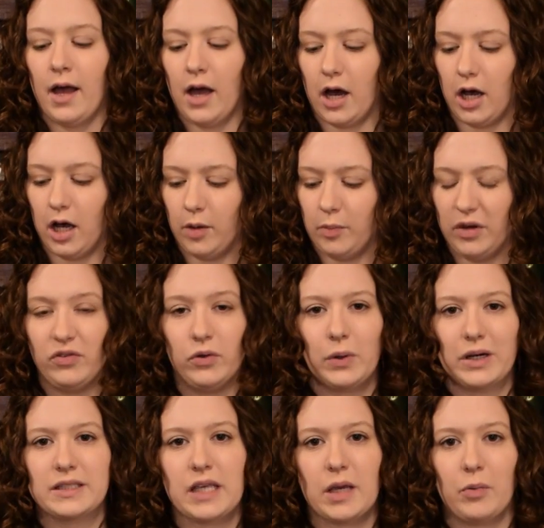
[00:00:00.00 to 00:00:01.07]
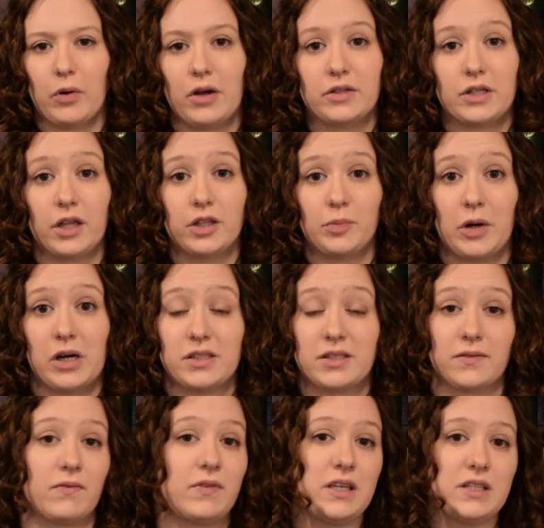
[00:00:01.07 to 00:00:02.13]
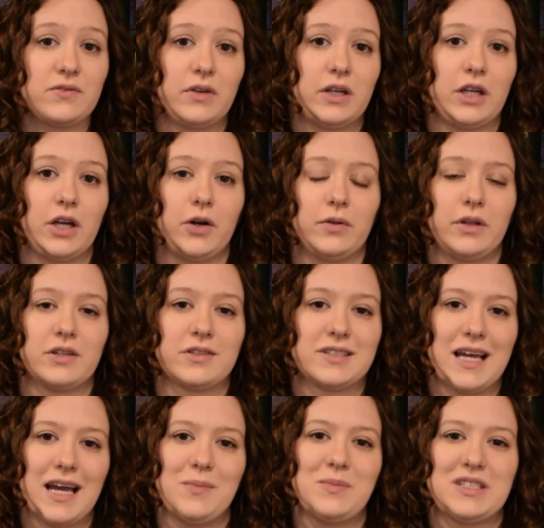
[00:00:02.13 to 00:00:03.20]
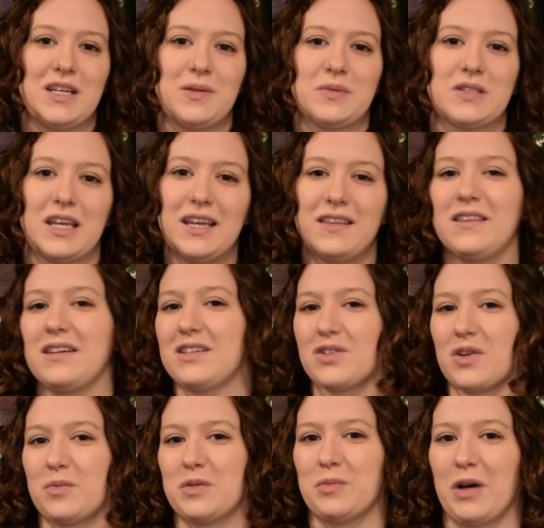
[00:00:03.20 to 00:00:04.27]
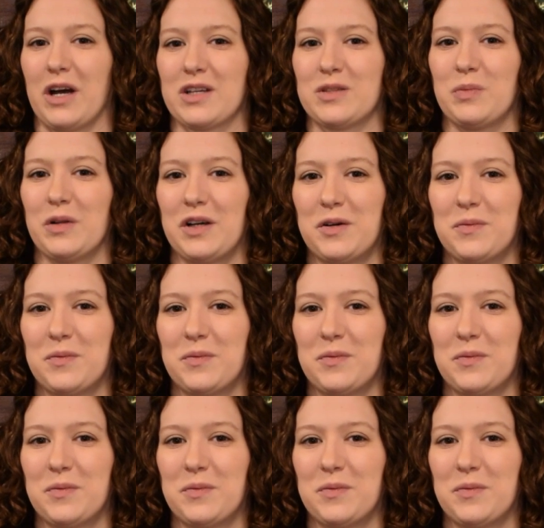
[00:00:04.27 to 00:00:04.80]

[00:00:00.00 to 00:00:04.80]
But if you want to skip around to other parts of this video, there's timestamps in the description box below.